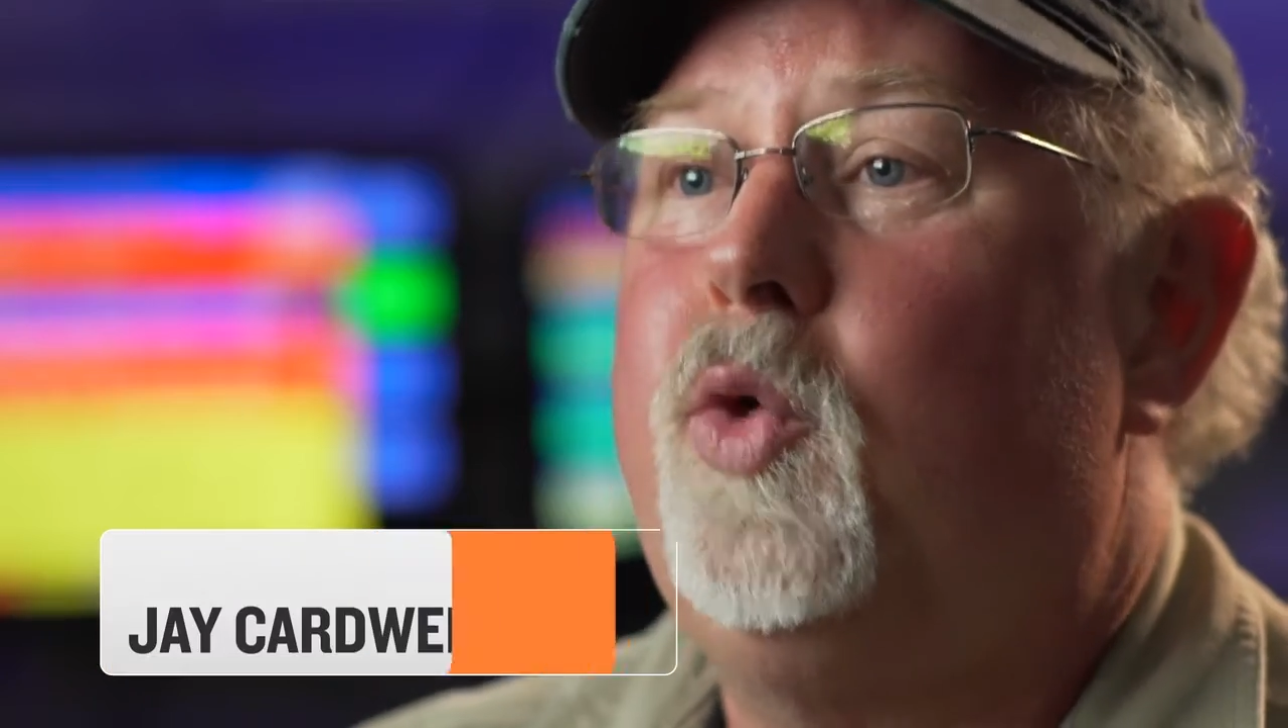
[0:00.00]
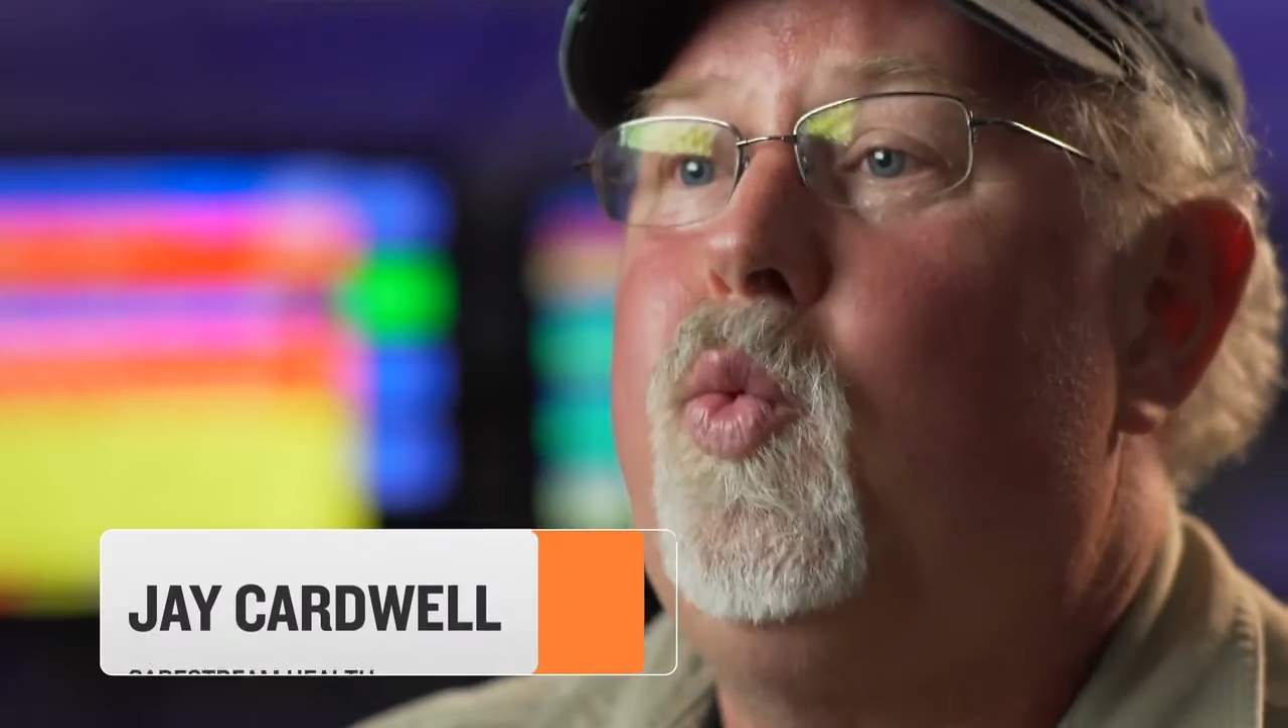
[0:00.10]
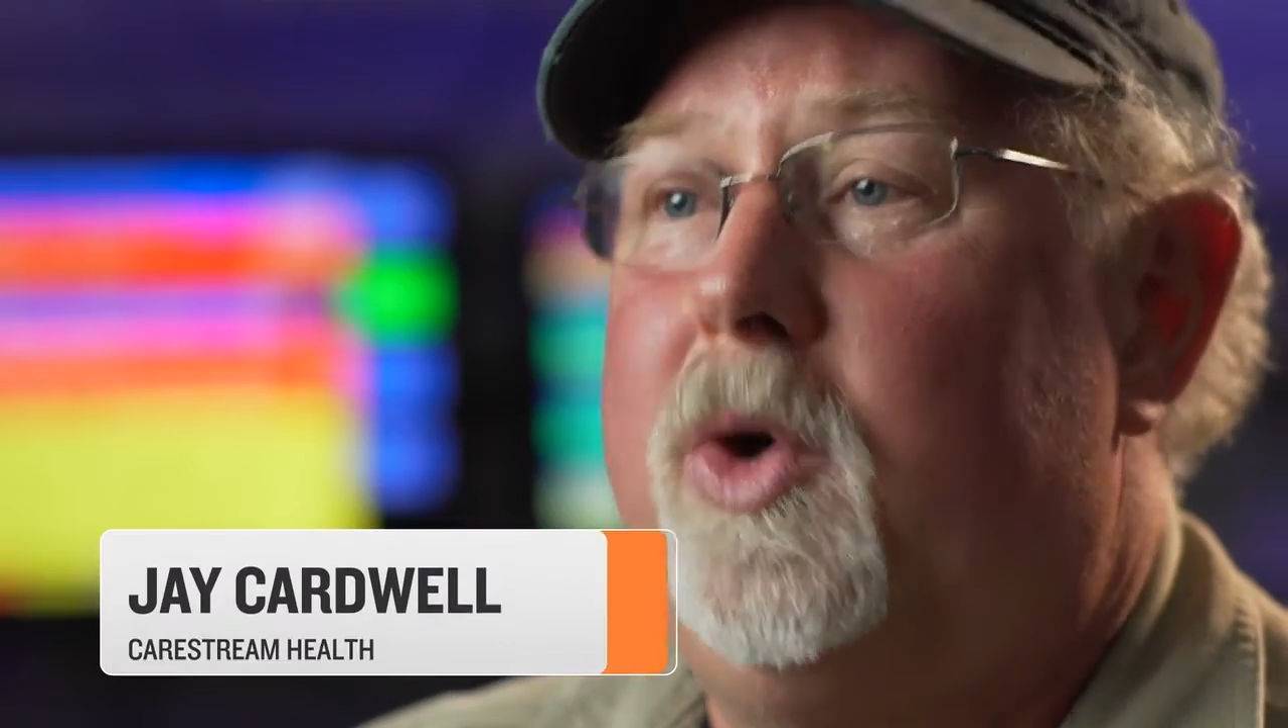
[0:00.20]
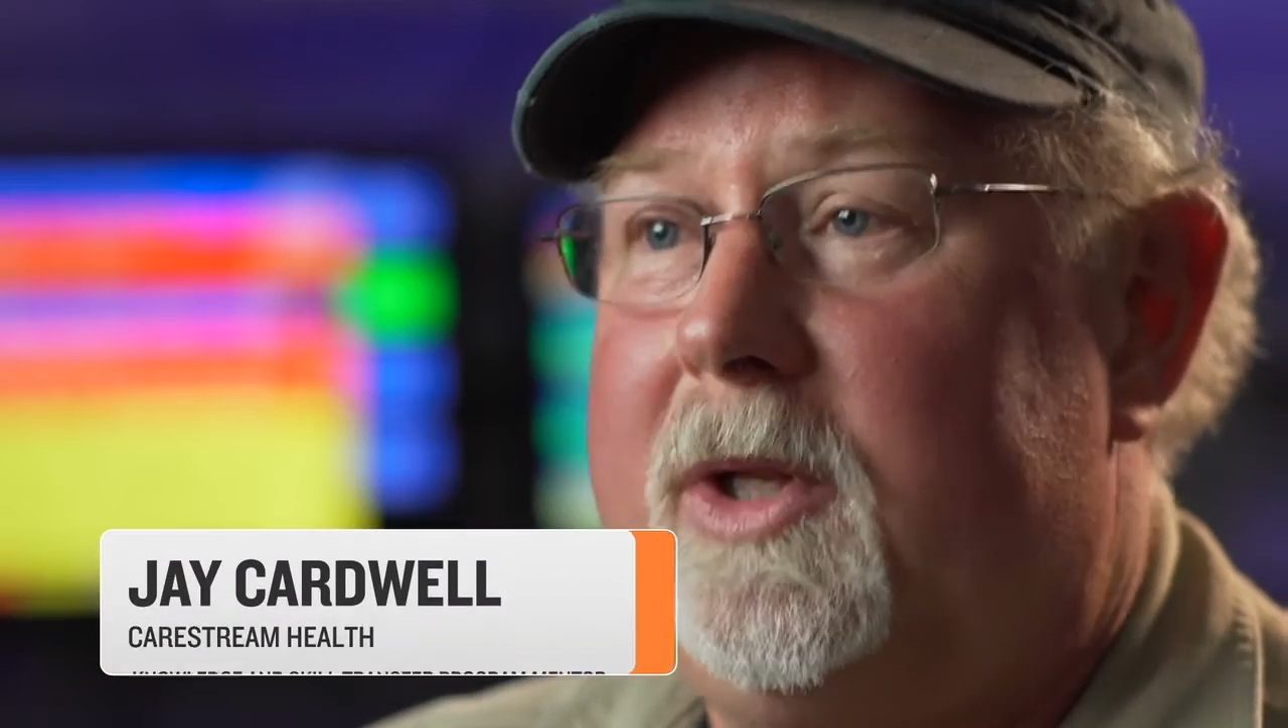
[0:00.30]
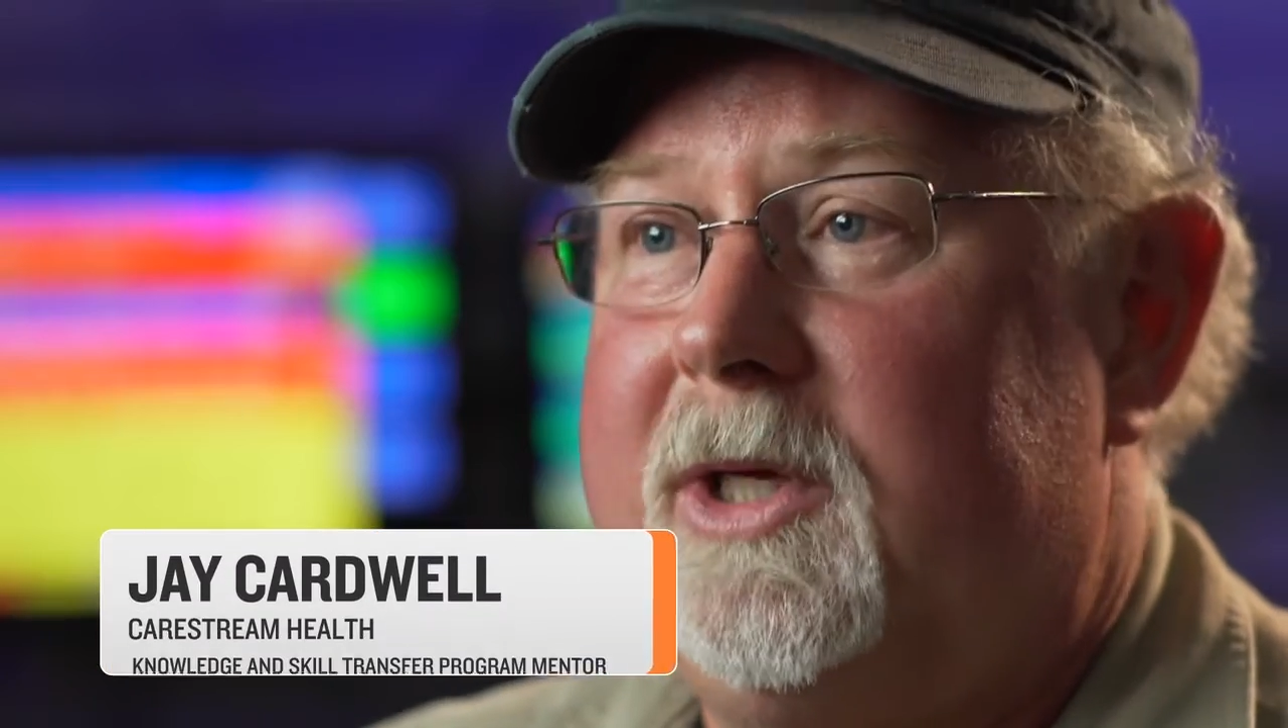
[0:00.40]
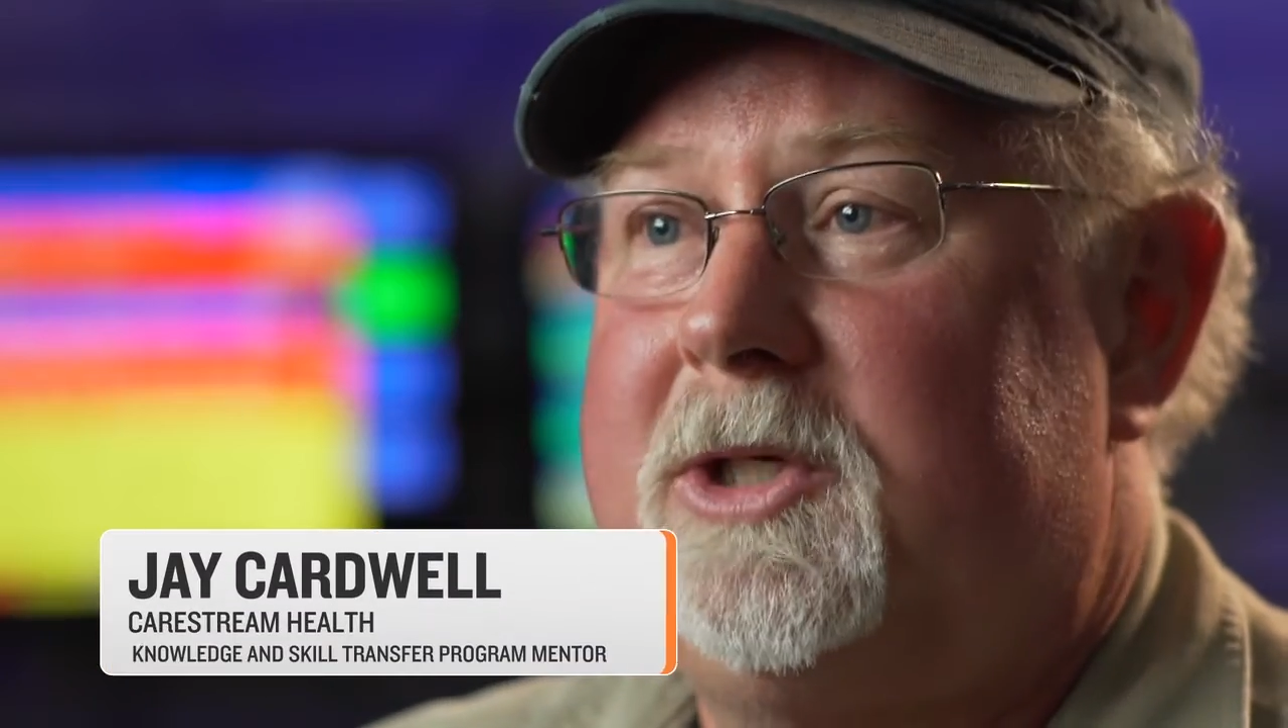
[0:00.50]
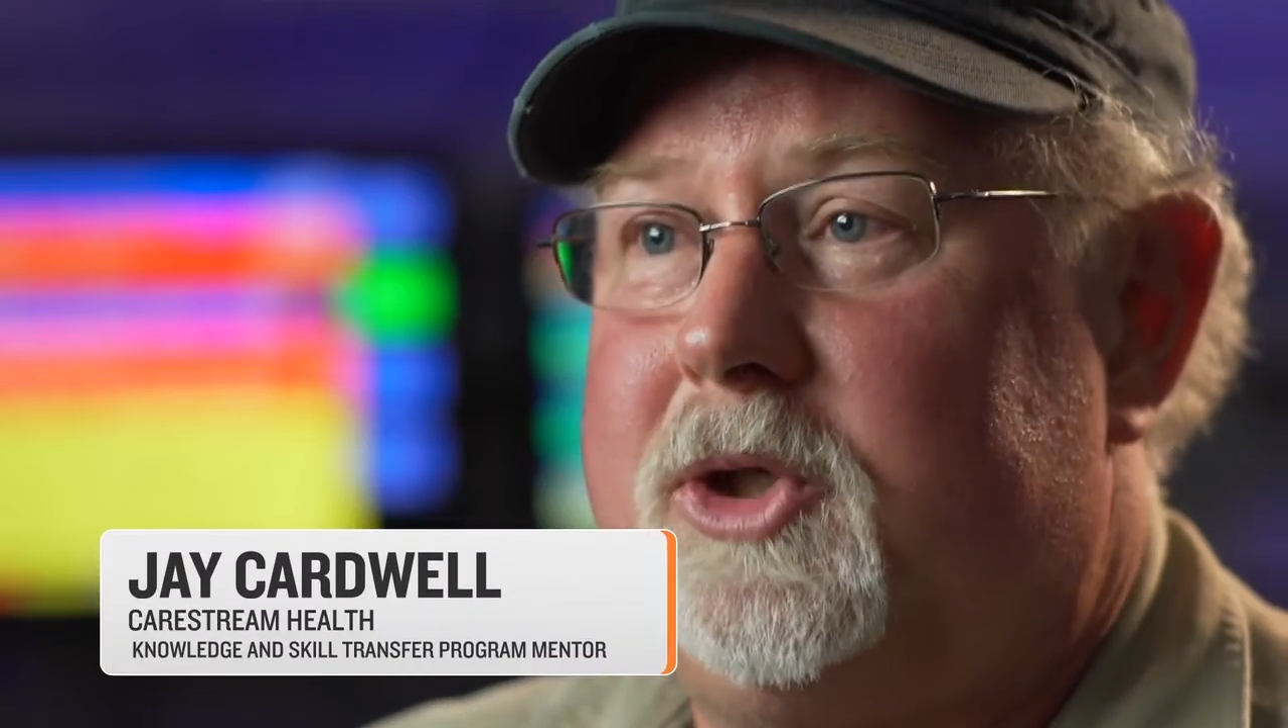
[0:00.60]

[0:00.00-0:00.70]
willing